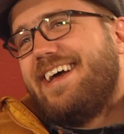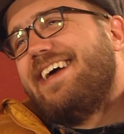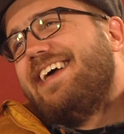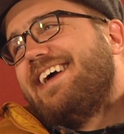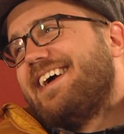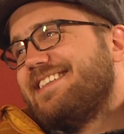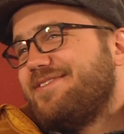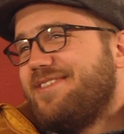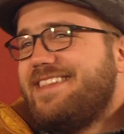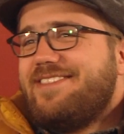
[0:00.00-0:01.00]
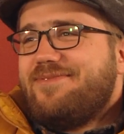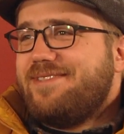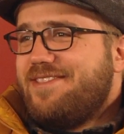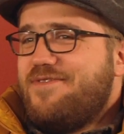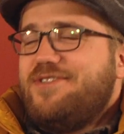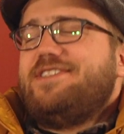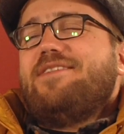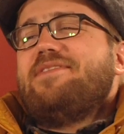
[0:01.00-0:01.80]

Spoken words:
Because with the first time